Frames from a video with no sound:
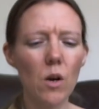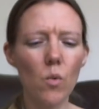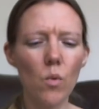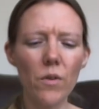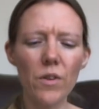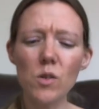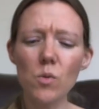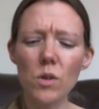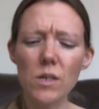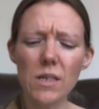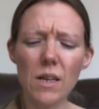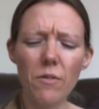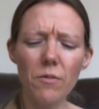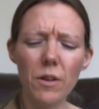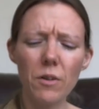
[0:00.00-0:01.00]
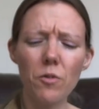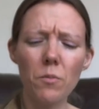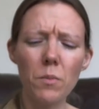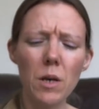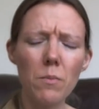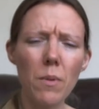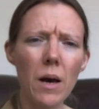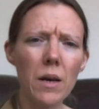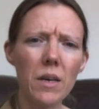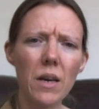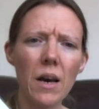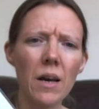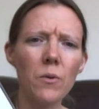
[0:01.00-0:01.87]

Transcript: Well, this one's definitely from eBay.